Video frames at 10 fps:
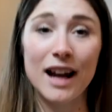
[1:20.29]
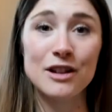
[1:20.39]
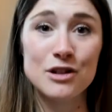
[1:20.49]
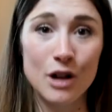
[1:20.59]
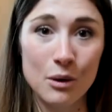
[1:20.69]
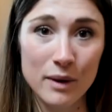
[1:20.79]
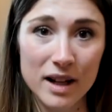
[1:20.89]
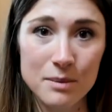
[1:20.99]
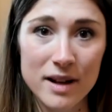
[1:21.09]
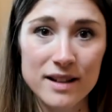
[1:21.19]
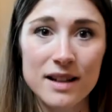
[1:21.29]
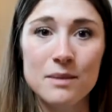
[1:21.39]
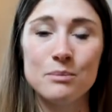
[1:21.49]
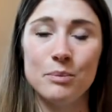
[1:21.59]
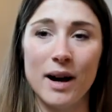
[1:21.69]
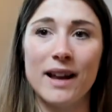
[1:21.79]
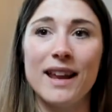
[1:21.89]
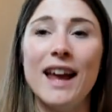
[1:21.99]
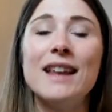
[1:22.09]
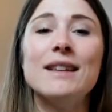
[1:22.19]
I don't recommend it, but
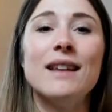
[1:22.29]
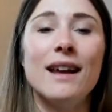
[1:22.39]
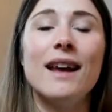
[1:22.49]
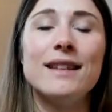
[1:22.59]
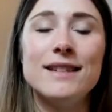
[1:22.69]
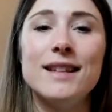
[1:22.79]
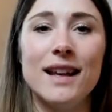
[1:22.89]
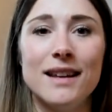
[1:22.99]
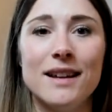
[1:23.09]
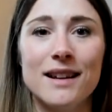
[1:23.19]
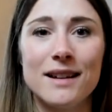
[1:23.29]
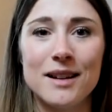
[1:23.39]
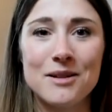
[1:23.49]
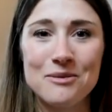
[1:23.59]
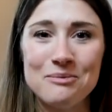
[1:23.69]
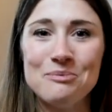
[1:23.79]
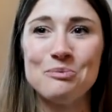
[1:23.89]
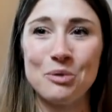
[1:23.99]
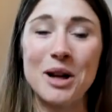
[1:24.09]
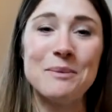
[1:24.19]
it, it did
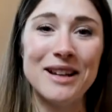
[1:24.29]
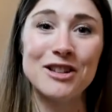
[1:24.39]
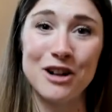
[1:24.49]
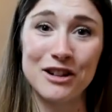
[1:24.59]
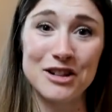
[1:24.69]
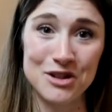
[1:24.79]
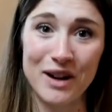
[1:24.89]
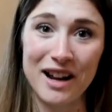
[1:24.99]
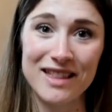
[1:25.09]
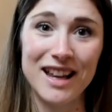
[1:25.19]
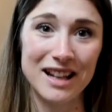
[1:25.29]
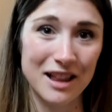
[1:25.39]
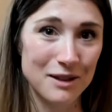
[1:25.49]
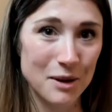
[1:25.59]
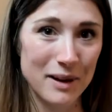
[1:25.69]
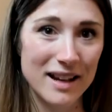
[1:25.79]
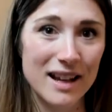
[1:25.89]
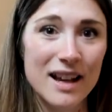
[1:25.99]
bring me a lot of strength getting through it.